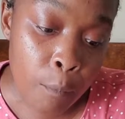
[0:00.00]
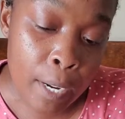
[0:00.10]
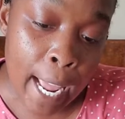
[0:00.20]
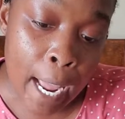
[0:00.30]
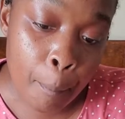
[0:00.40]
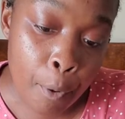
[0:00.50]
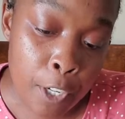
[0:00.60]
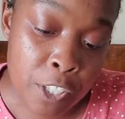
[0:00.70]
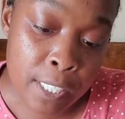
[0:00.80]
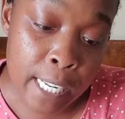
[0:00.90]
when I
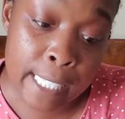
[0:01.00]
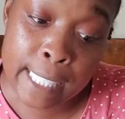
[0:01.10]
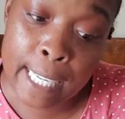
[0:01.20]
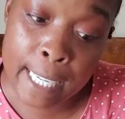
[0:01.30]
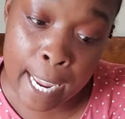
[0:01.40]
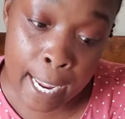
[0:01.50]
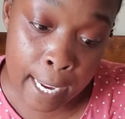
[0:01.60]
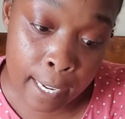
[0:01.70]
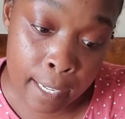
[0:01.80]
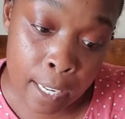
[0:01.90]
purchased it today,